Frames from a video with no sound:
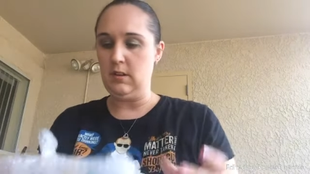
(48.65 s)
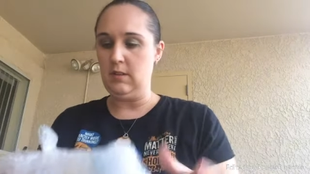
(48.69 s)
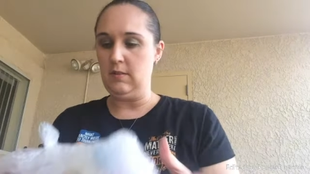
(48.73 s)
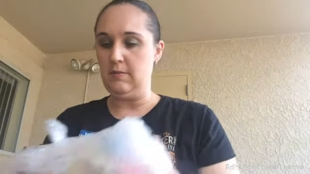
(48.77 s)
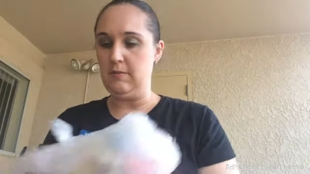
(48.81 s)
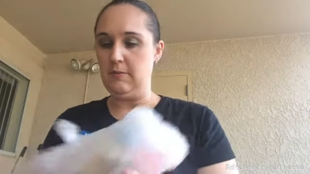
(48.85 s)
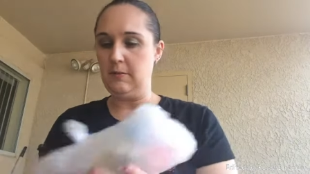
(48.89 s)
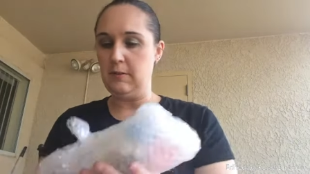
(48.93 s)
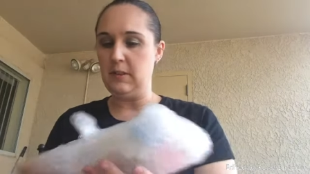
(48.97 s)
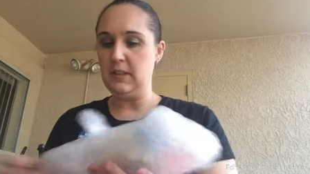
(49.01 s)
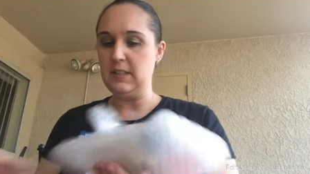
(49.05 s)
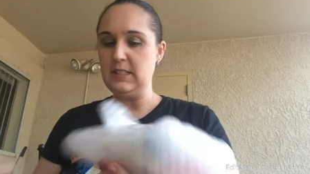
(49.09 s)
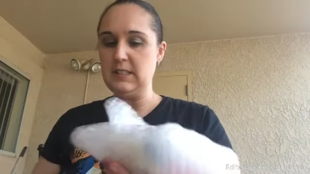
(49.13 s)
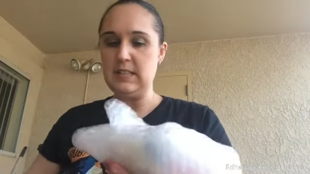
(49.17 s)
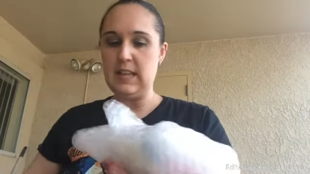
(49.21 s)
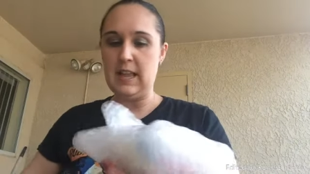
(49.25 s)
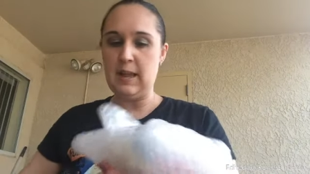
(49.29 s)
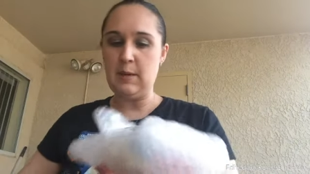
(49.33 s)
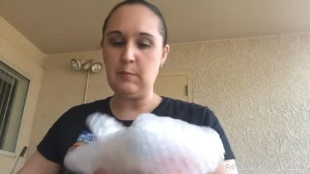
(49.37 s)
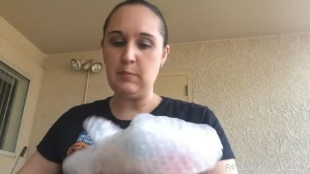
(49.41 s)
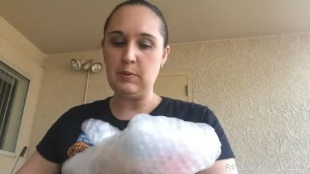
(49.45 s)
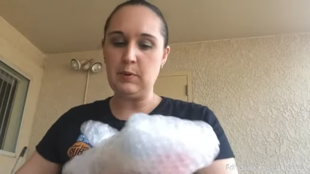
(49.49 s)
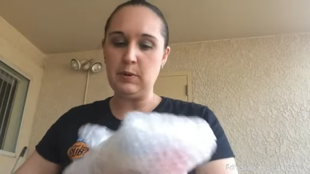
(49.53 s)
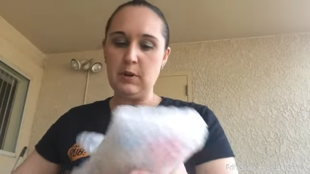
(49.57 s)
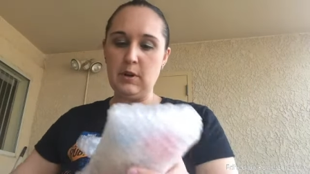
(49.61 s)
for the
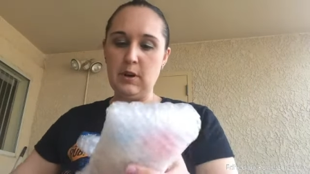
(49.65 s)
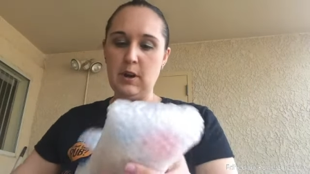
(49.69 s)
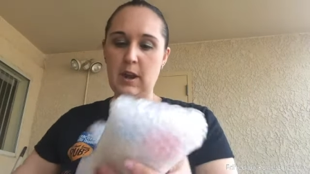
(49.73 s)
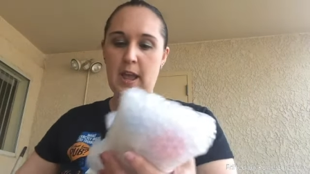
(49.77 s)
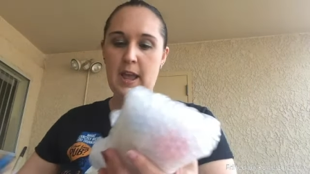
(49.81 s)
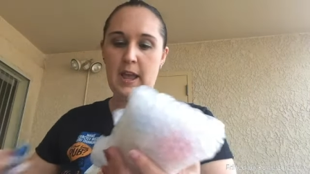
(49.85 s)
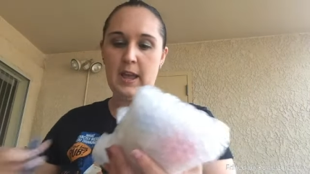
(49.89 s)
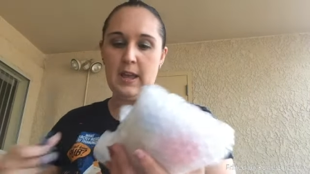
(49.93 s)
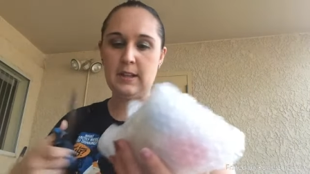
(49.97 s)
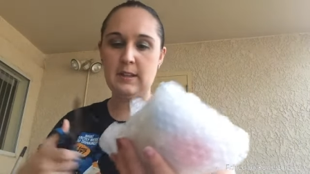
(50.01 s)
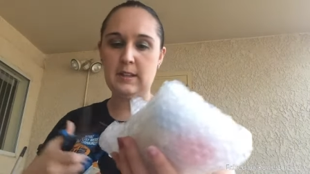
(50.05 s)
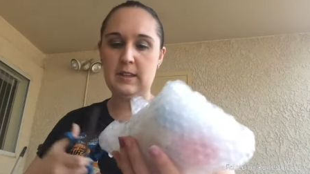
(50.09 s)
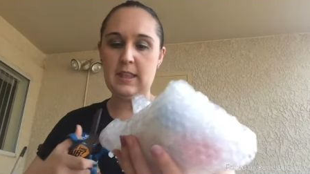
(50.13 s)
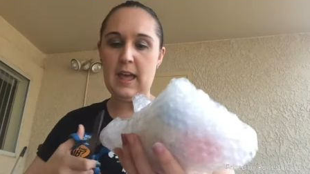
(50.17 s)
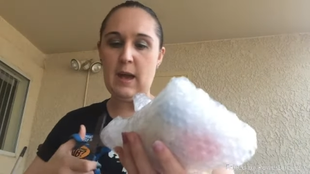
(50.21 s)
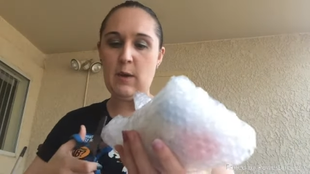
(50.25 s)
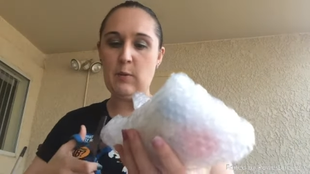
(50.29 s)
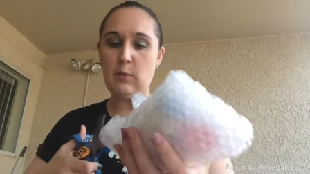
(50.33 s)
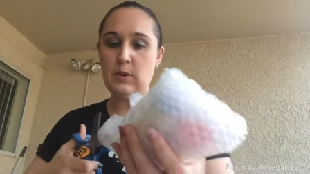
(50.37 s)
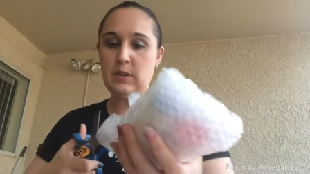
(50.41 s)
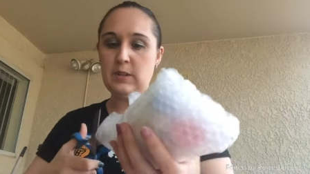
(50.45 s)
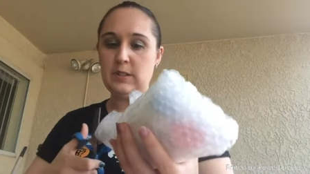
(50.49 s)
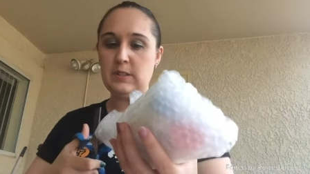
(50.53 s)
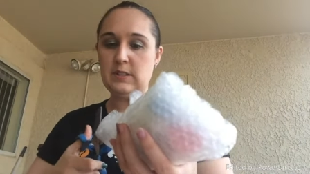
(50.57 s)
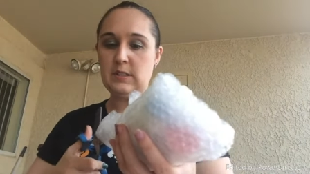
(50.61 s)
sampler, and that
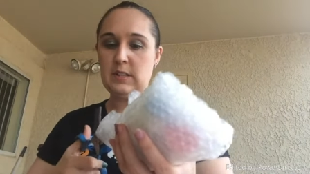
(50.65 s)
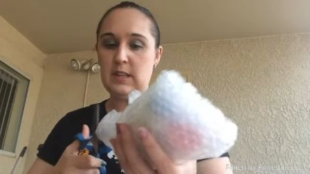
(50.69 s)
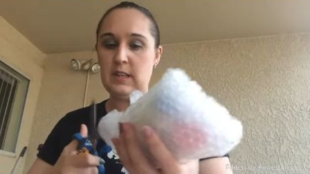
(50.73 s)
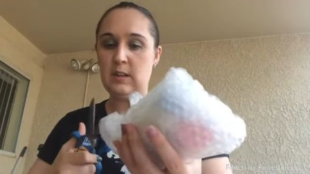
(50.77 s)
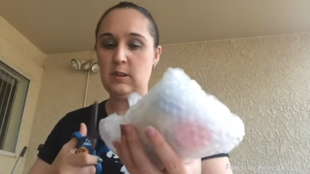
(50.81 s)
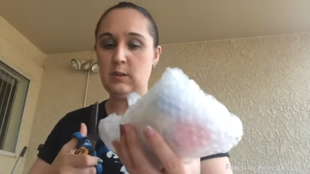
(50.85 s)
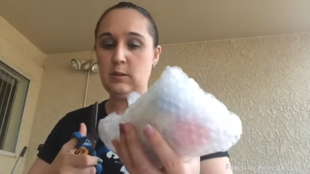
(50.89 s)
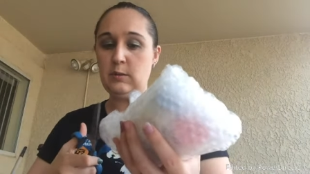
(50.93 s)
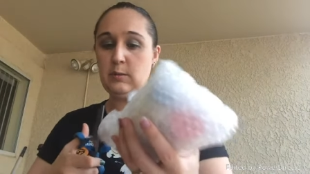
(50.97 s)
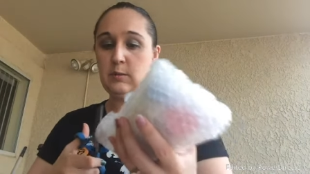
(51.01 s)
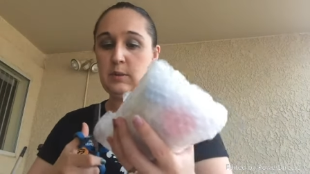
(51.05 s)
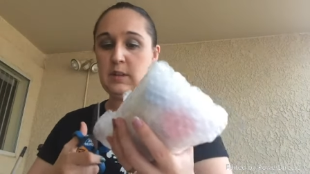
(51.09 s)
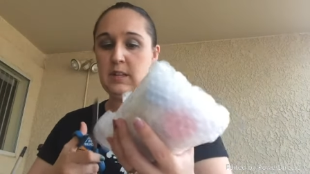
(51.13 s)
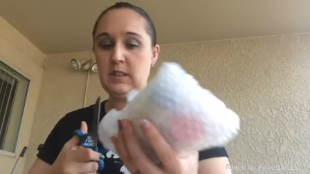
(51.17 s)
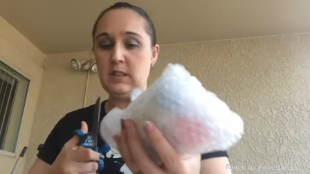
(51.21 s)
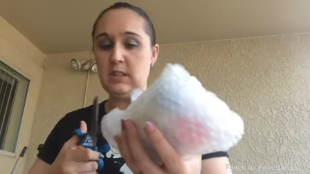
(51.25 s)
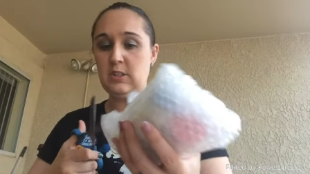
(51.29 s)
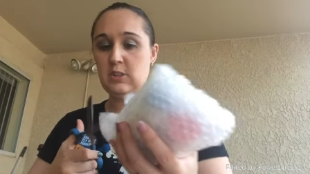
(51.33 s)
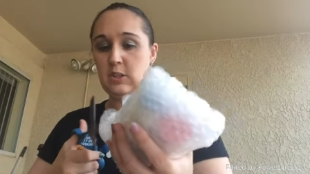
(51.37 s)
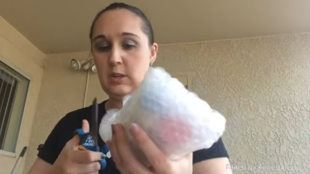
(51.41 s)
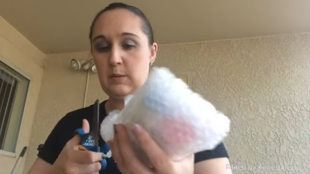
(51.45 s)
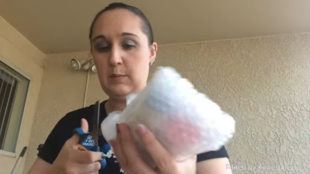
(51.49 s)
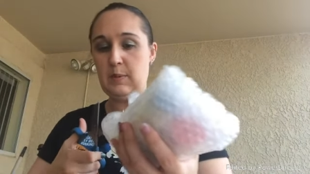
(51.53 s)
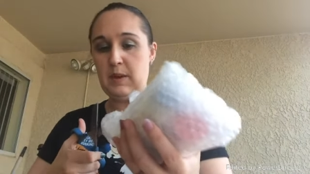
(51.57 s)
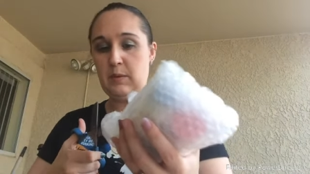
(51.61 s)
was including the
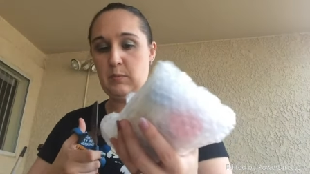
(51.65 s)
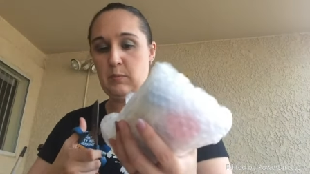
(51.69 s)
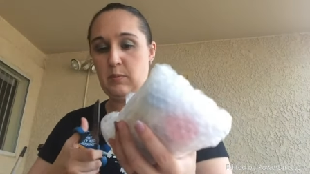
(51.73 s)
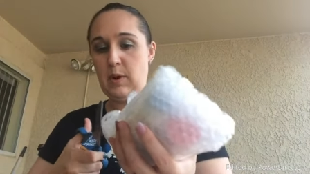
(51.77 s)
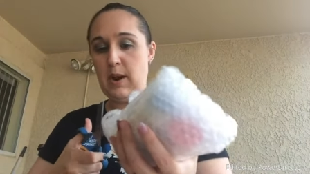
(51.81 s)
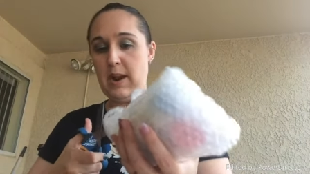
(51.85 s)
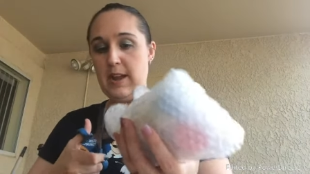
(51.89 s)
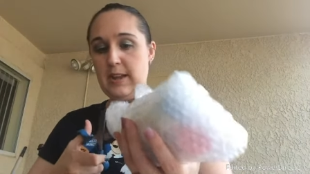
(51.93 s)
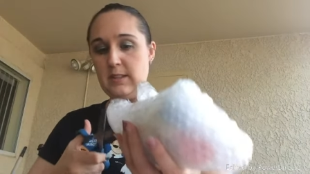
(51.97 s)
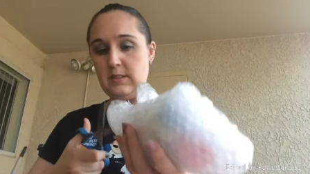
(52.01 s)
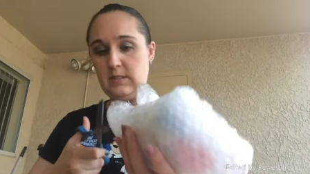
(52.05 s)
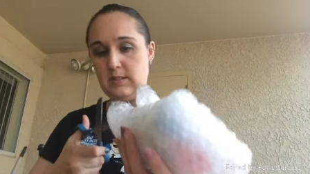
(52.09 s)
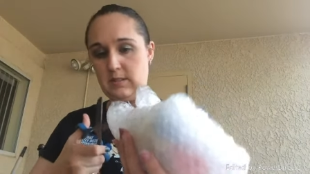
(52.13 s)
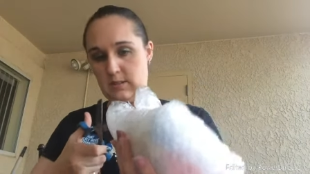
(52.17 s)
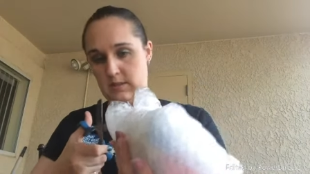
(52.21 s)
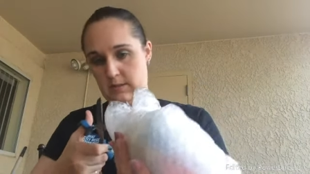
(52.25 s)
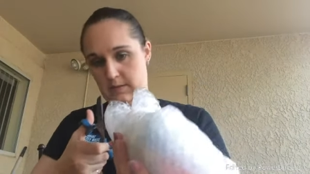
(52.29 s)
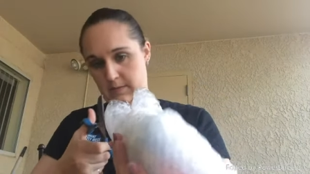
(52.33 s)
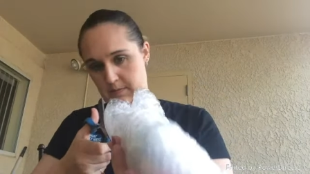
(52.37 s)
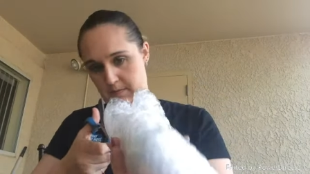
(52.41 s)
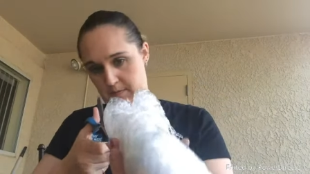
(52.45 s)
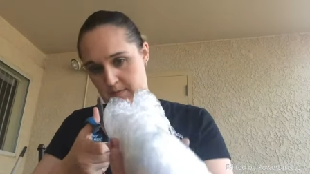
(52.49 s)
shipping price.